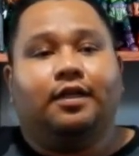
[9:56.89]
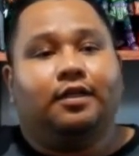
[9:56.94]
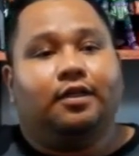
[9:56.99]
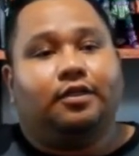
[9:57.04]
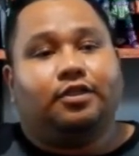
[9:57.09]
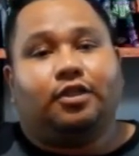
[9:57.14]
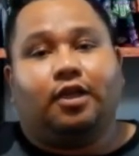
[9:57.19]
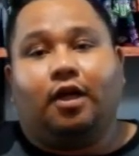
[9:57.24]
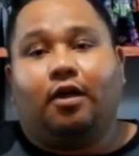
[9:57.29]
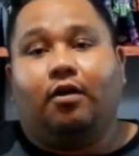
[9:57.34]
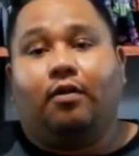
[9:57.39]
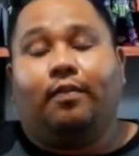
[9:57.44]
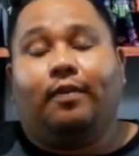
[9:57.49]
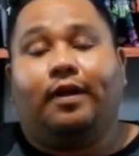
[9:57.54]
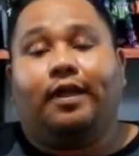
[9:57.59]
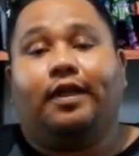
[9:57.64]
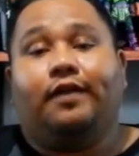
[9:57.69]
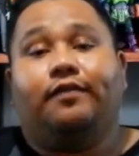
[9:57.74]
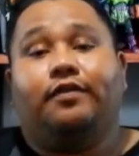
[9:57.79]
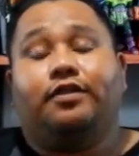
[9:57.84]
Just I hope
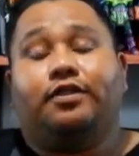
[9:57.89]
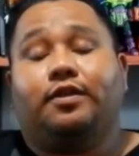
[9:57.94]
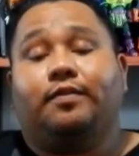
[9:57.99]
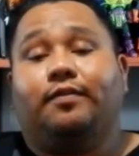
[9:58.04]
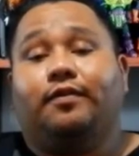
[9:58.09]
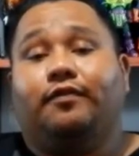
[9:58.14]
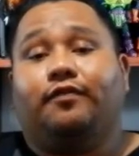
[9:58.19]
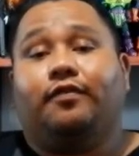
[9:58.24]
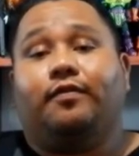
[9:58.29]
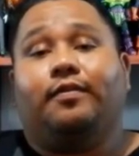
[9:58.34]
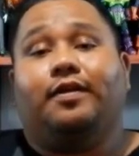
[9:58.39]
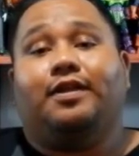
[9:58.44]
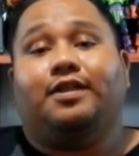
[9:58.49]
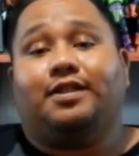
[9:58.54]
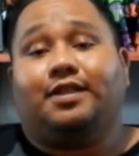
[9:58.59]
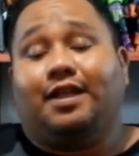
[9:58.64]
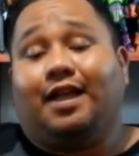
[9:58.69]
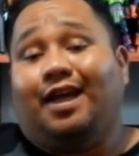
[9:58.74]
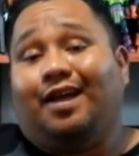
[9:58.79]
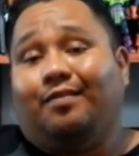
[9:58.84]
I gave you some
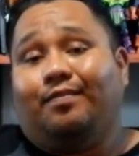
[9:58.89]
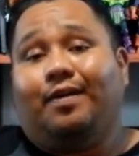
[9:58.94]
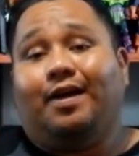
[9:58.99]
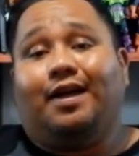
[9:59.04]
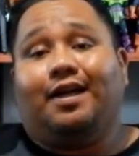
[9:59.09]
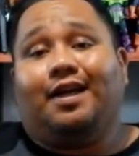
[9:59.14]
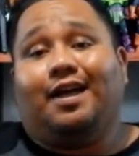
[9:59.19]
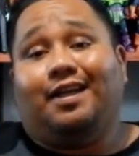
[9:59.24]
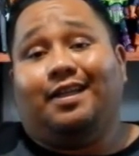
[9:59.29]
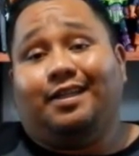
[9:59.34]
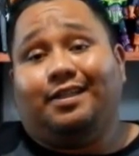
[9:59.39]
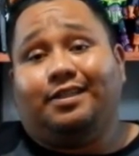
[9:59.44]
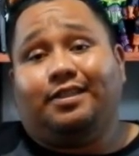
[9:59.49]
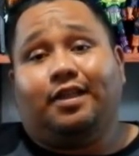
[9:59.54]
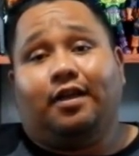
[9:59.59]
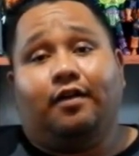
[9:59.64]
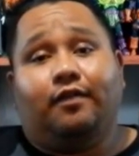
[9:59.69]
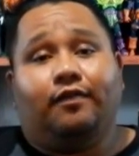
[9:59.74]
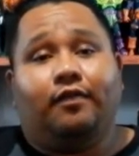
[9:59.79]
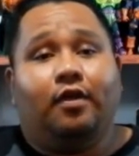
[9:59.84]
information on BotCon
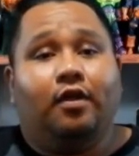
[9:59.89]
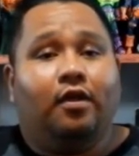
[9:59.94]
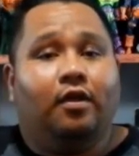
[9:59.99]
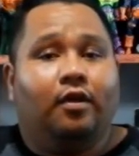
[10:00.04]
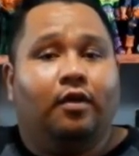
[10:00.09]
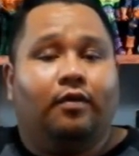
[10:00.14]
itself.